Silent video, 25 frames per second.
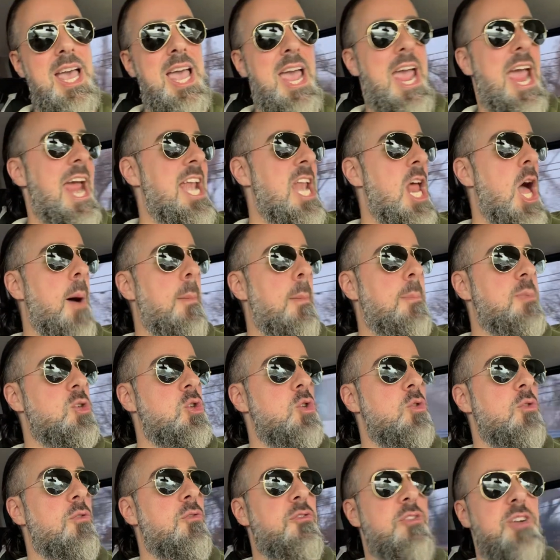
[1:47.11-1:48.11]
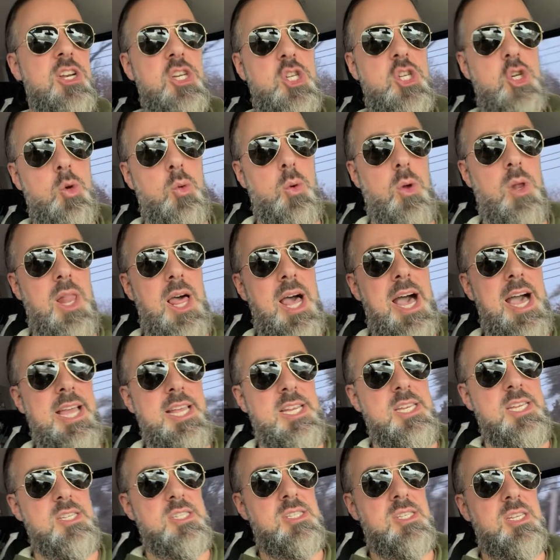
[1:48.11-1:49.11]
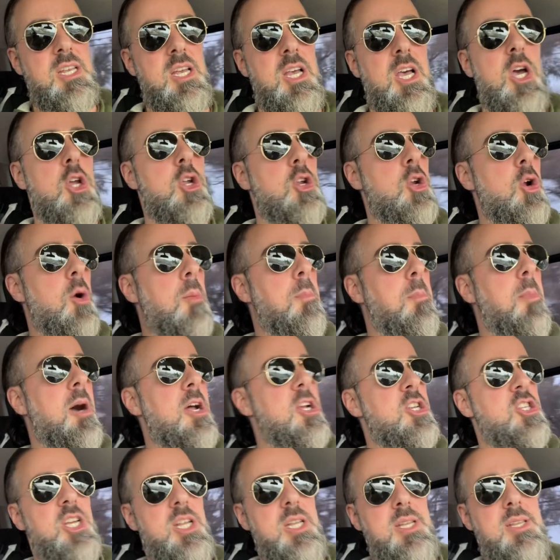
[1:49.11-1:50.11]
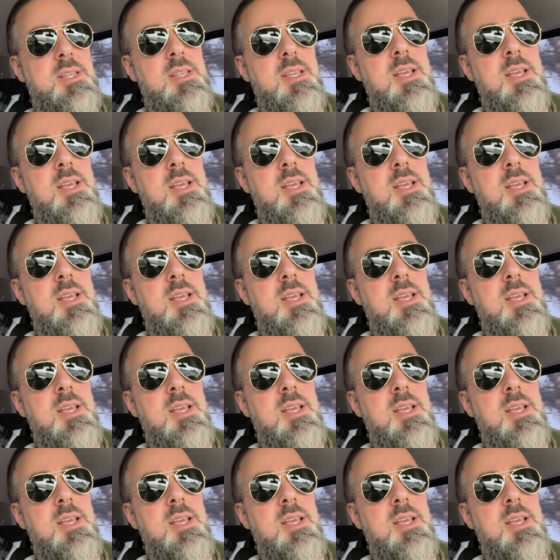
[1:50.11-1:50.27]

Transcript: and helps you visualize your budget,